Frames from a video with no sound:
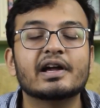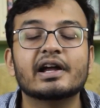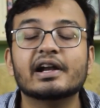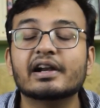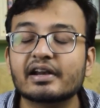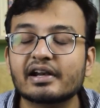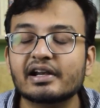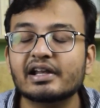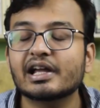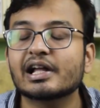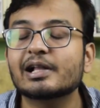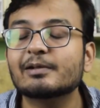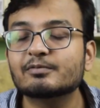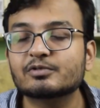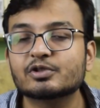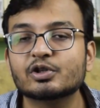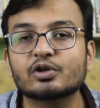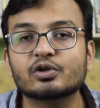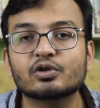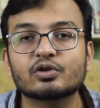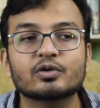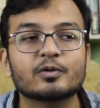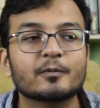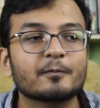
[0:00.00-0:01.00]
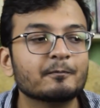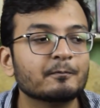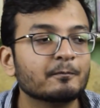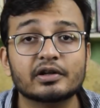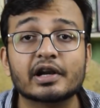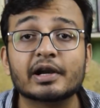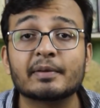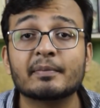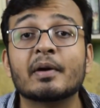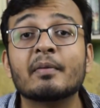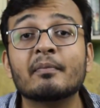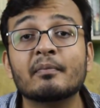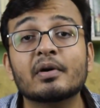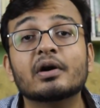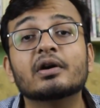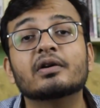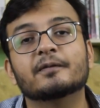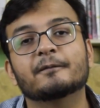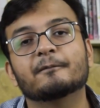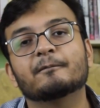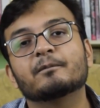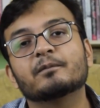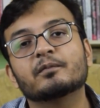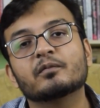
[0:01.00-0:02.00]
It really helps you to remember
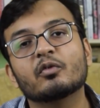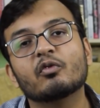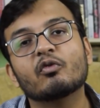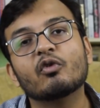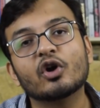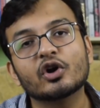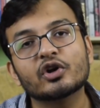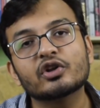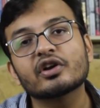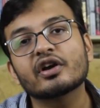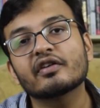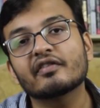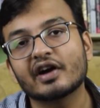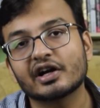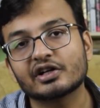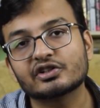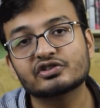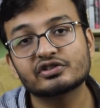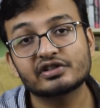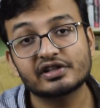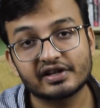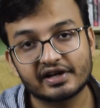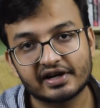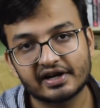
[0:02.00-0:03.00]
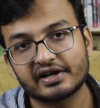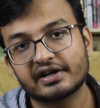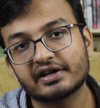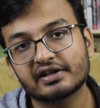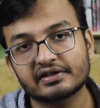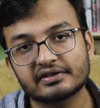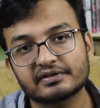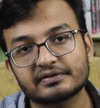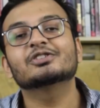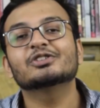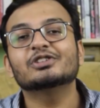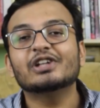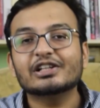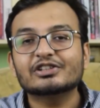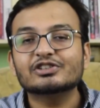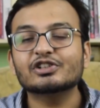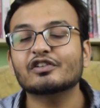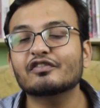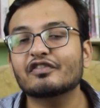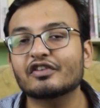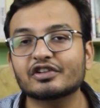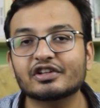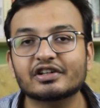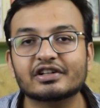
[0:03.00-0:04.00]
what you have actually read. So that's all
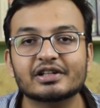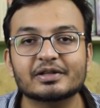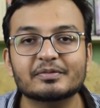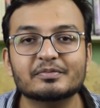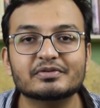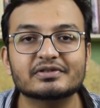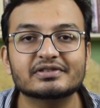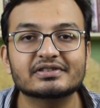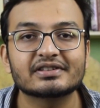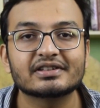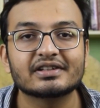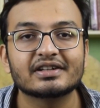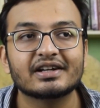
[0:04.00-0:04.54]
for the tips.